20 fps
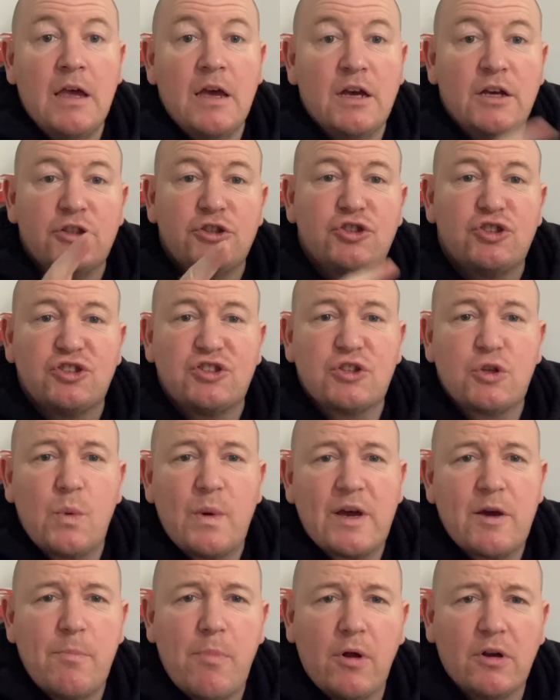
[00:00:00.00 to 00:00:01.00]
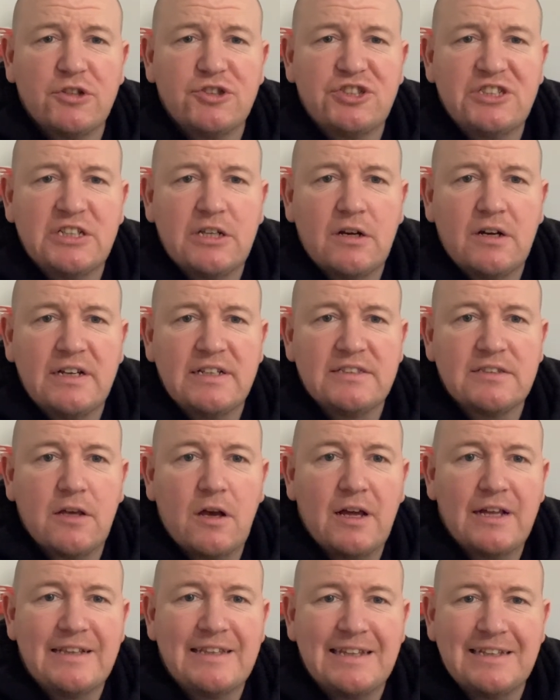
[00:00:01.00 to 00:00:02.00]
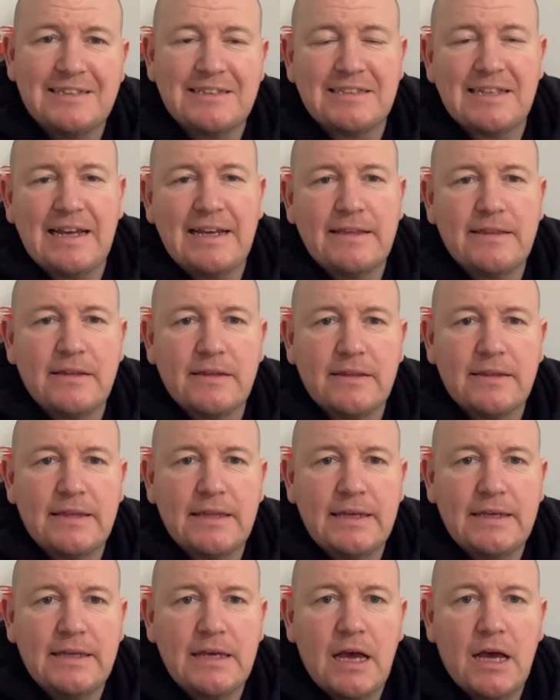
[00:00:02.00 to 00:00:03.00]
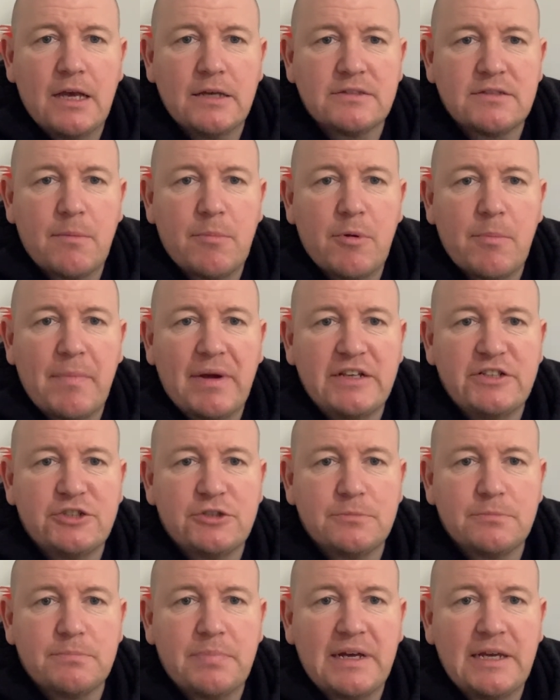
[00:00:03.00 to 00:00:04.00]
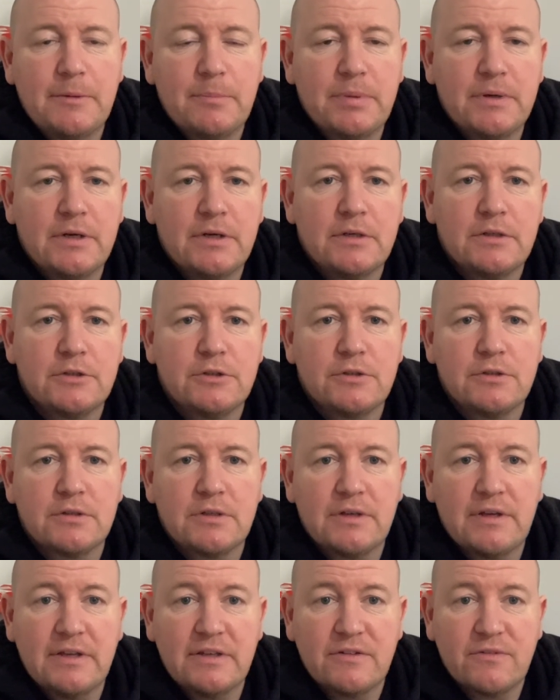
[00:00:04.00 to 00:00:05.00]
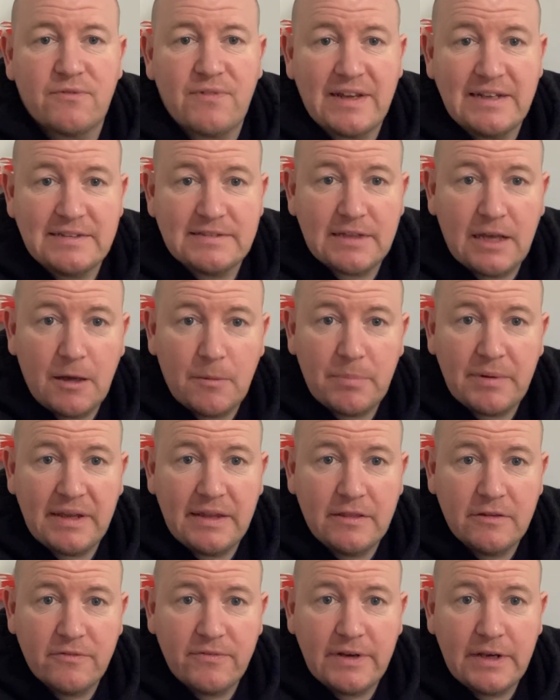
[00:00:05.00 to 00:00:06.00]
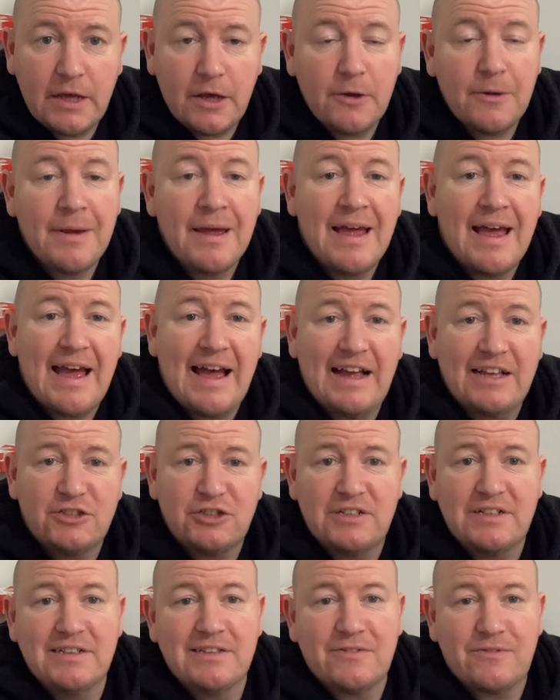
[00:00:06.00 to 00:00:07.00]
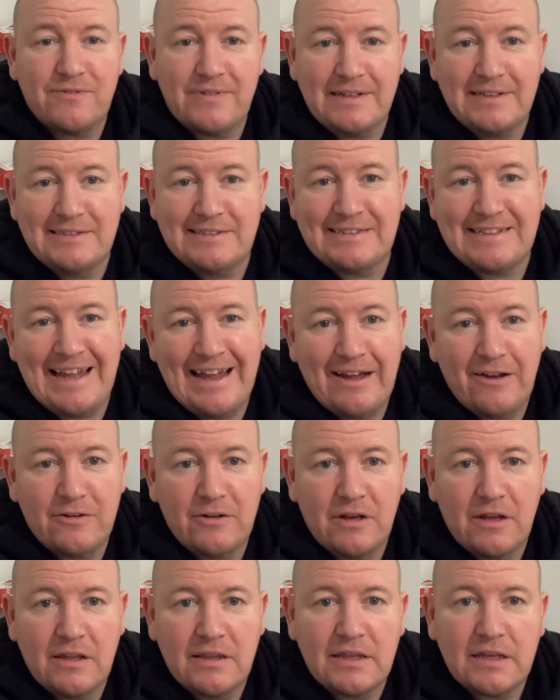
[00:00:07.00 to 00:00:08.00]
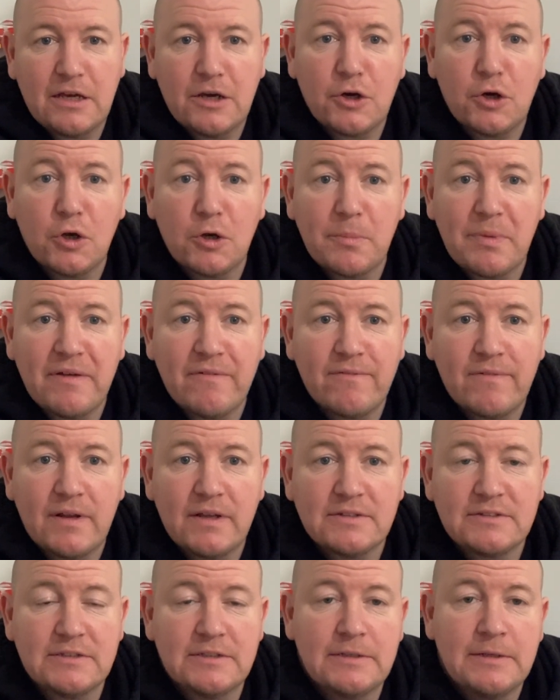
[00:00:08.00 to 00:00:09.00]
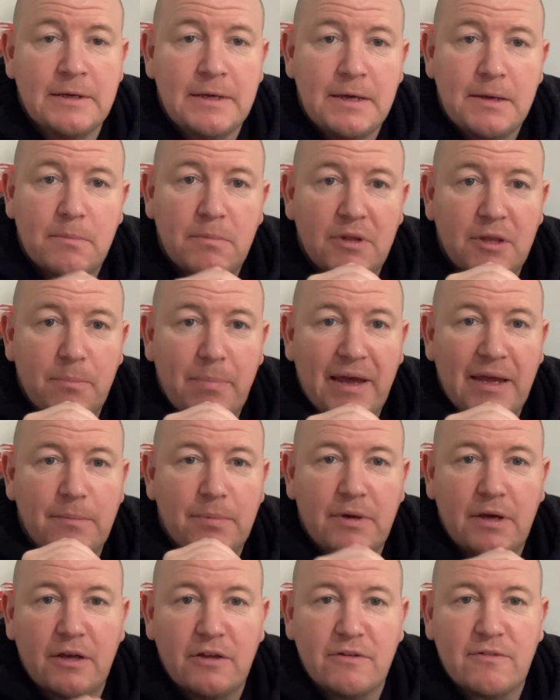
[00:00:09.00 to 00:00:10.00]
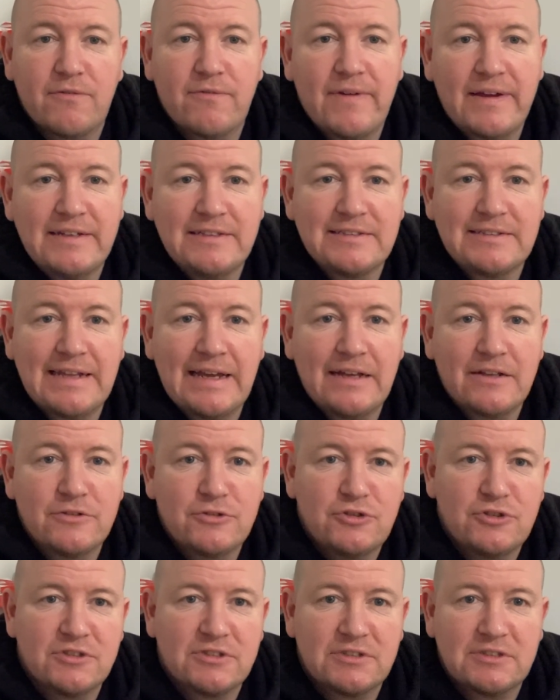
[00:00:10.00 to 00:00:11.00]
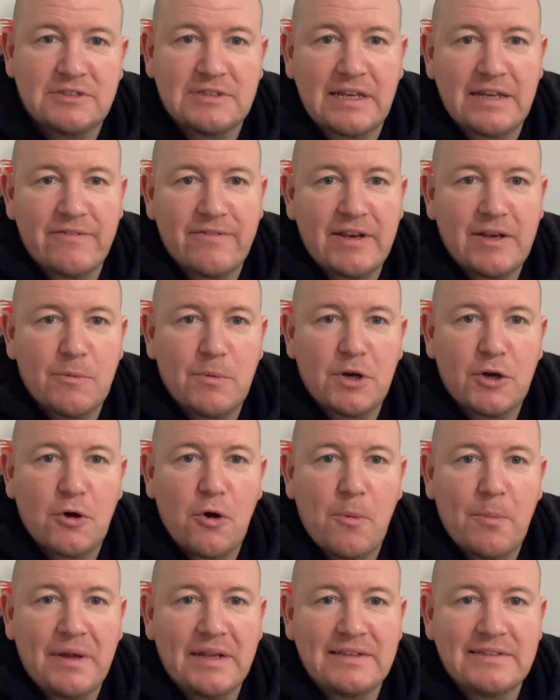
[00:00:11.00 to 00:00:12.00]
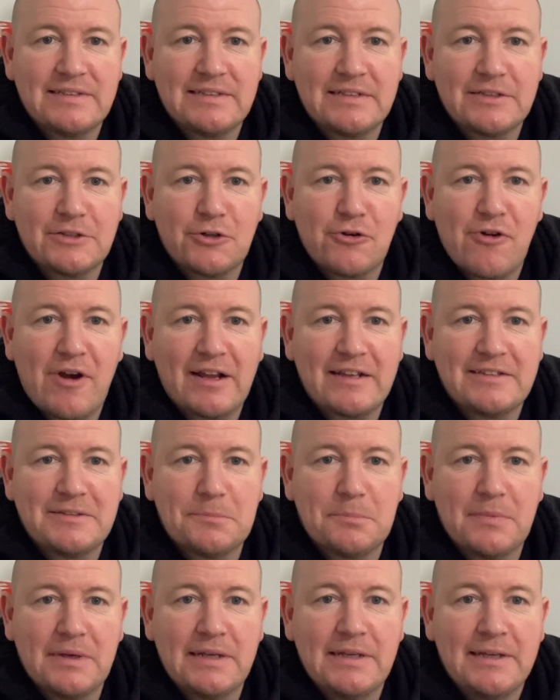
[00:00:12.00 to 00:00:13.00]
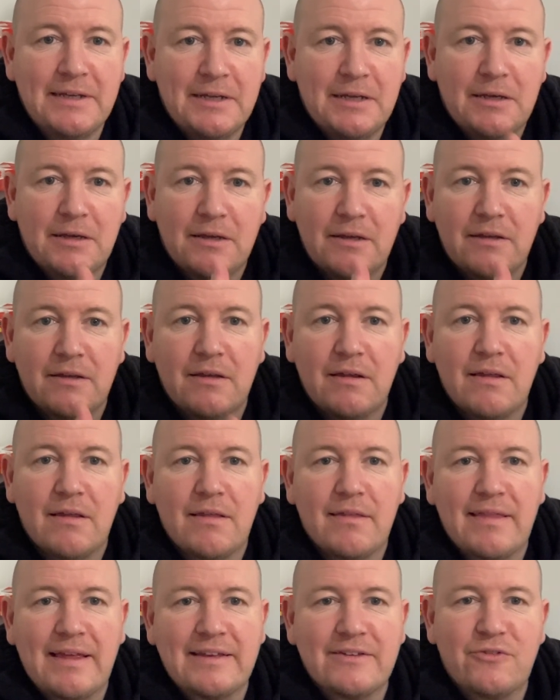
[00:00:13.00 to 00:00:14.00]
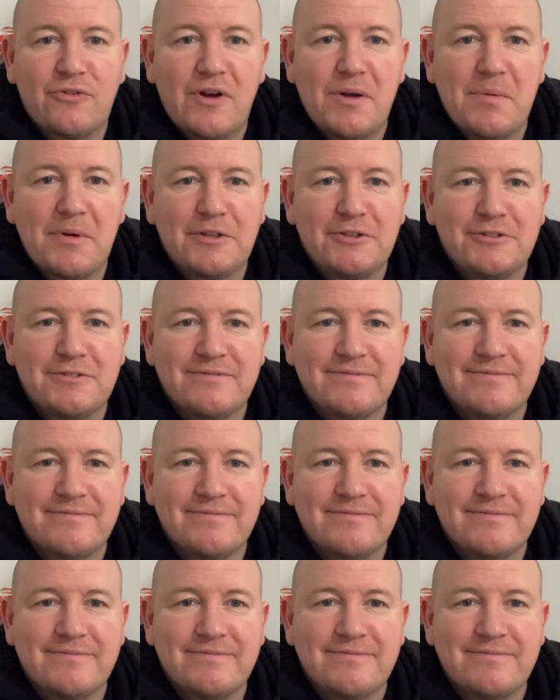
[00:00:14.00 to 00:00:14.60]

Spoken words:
Just a quick apology, guys. I did say that the sublimation paper is face up in the video. Actually, it's face down. I think I got a bit flustered, but the paper goes face down, just to save anyone commenting and correcting me. Thanks very much.